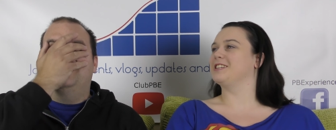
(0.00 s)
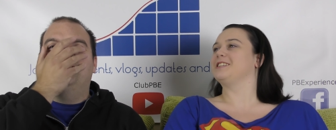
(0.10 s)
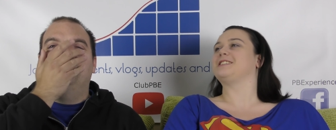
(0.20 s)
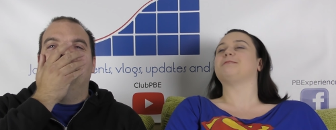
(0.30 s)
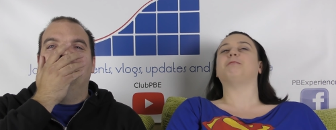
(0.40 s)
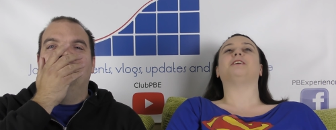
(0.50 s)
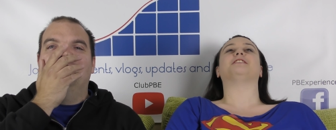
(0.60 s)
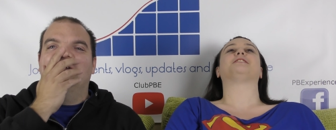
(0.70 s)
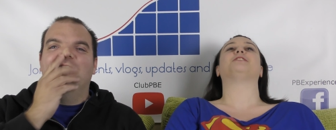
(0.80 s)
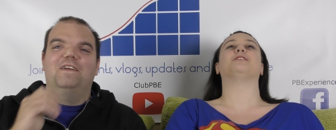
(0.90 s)
Speaker 1: One of the
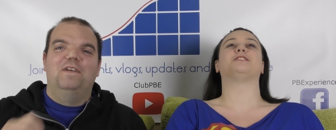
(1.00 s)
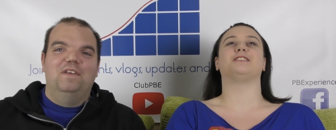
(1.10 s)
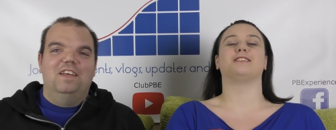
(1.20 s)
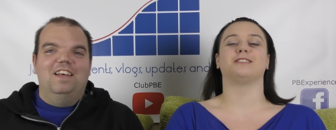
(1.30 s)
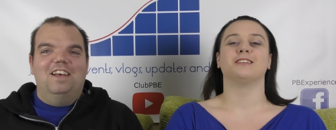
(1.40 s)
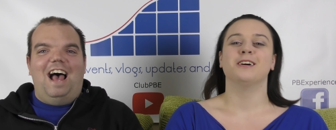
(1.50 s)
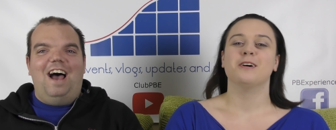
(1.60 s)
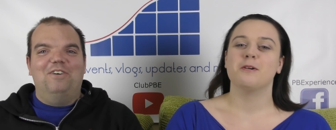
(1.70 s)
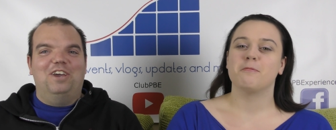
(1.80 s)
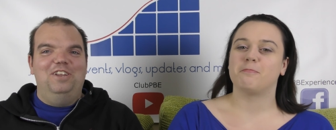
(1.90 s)
Speaker 2: smallest coasters.
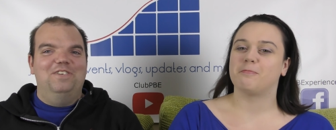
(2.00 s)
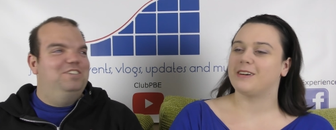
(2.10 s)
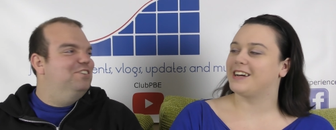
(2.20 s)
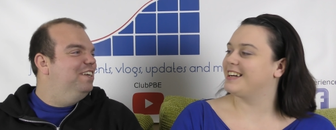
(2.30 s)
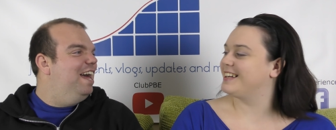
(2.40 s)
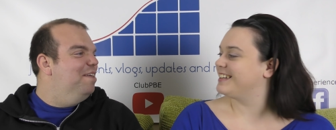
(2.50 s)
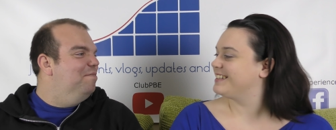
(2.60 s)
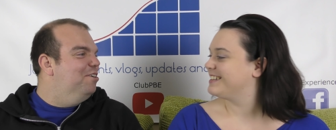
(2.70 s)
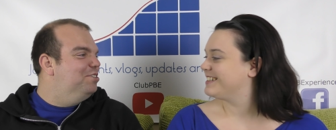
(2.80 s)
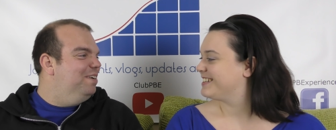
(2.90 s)
Speaker 1: How can you enjoy that the
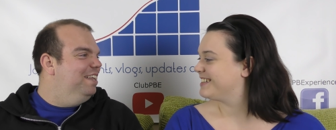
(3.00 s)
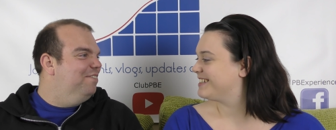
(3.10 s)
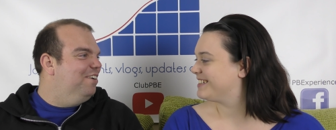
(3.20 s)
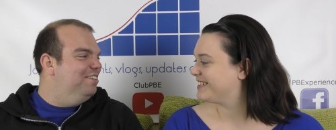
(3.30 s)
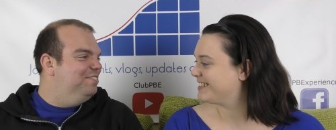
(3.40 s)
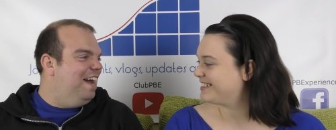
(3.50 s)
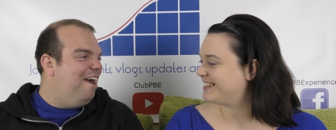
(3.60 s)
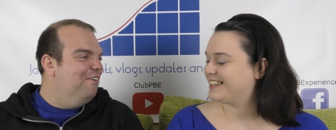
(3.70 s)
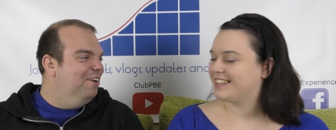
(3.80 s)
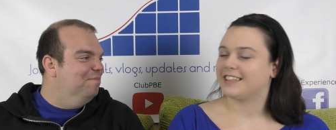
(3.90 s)
most when they've got
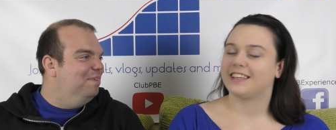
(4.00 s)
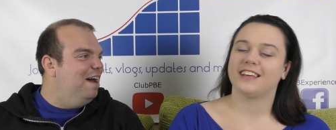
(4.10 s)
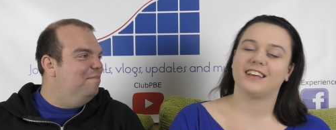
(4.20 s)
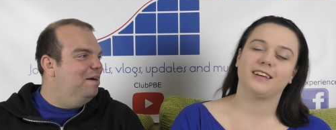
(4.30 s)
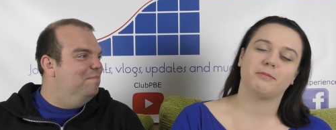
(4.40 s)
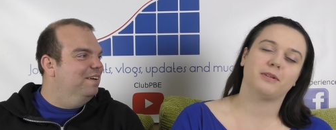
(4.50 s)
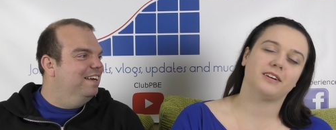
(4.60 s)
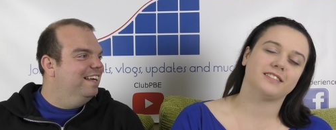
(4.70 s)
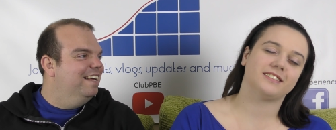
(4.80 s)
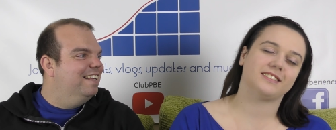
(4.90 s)
Taran and Black yeah,
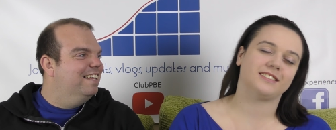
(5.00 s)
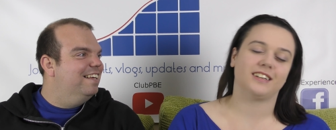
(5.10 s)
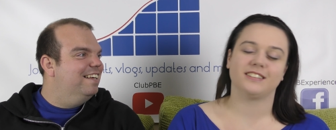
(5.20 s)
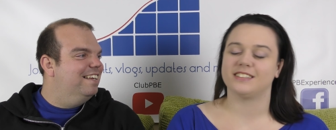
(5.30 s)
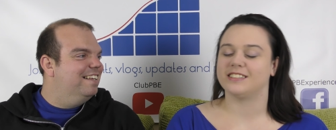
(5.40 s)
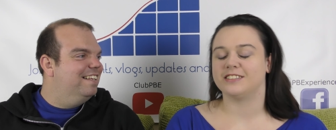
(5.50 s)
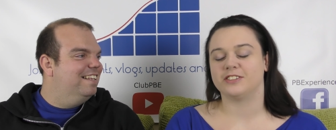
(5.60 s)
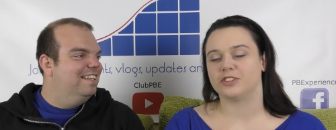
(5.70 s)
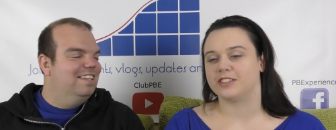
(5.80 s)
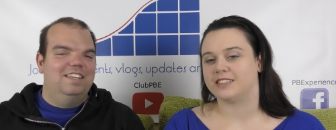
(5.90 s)
Mamba?
Speaker 2: I didn't
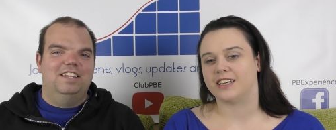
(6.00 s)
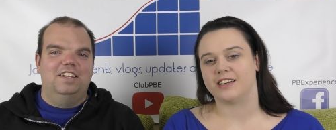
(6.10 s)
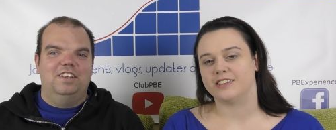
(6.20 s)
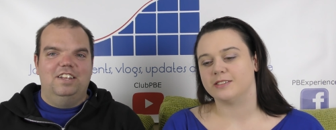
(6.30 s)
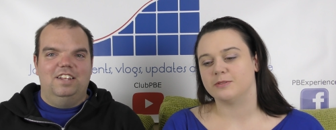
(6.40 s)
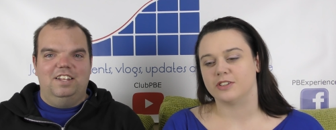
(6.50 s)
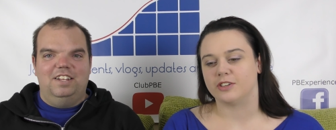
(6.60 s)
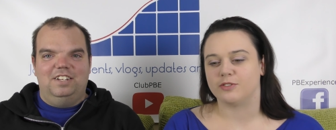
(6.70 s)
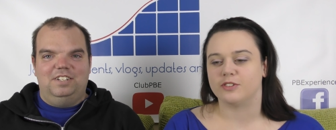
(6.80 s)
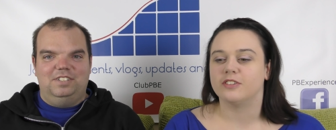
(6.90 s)
enjoy Taran. It was
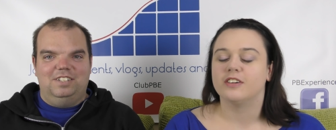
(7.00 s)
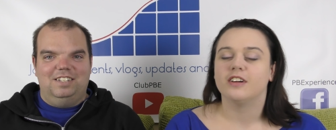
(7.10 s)
awful.